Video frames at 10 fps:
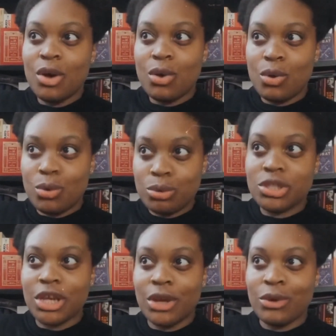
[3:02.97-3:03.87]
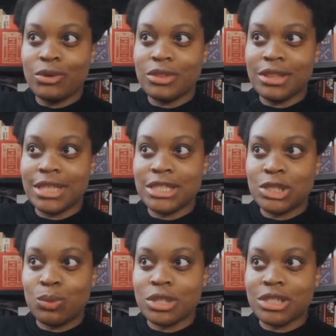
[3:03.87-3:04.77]
Also, this is
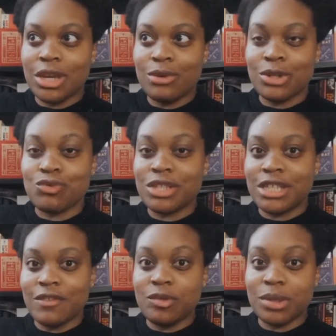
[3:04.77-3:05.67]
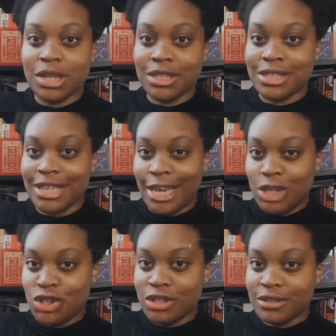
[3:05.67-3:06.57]
what's known as received
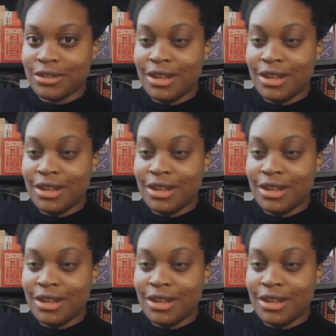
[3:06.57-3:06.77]
pronunciation.